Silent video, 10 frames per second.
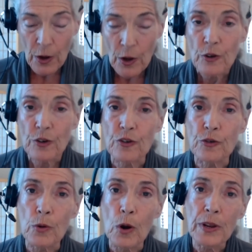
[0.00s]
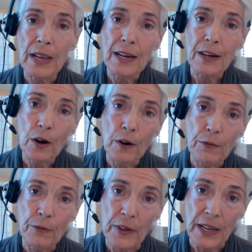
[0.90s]
stroking her
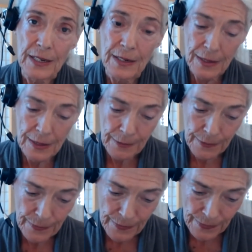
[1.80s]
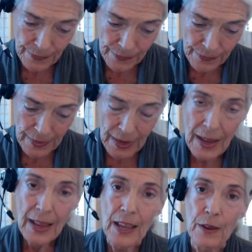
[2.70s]
feet
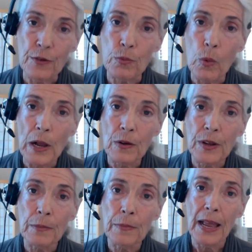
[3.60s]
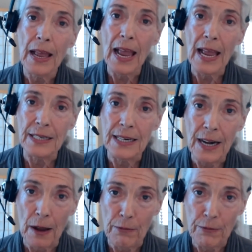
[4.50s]
is welcome and
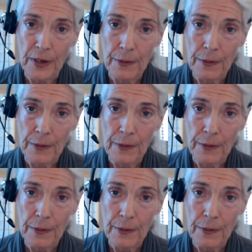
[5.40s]
enough.